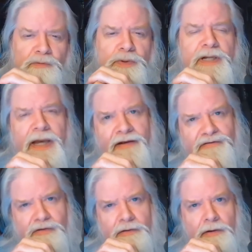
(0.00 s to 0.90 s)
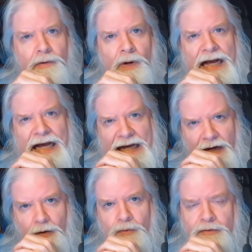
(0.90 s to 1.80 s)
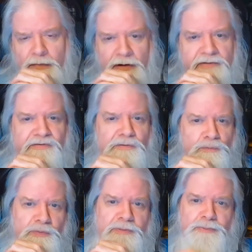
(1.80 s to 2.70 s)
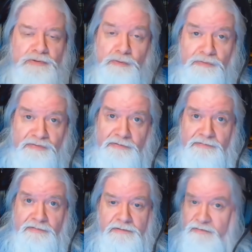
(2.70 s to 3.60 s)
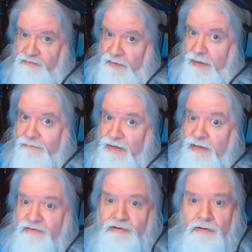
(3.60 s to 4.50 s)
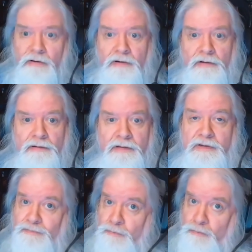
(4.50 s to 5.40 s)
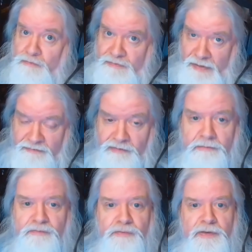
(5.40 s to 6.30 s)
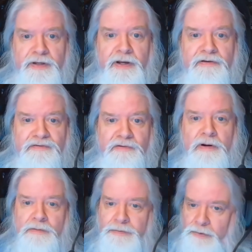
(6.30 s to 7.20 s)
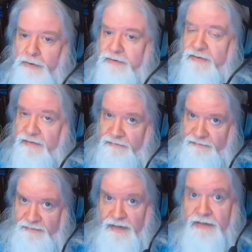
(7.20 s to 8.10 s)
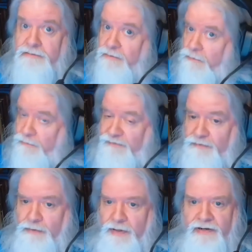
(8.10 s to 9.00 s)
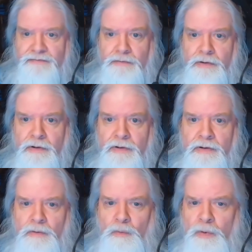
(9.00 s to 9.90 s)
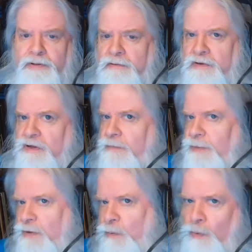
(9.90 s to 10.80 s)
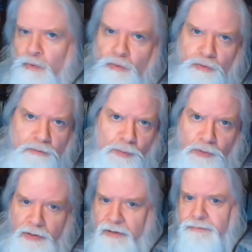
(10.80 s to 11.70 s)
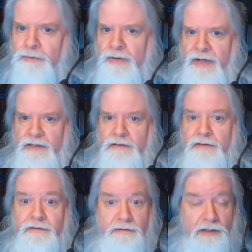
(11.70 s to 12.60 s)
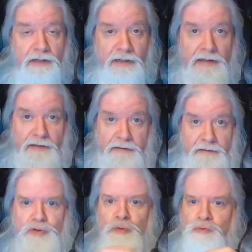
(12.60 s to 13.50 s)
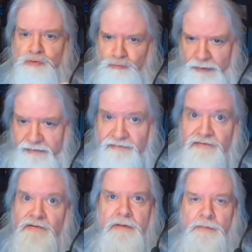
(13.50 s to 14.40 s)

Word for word: really has to know how the monster reproduces. Does it have eggs at all? If you snatch them from the nest, are their contents dead very soon after? What keeping warm or other handling do they need? To dress the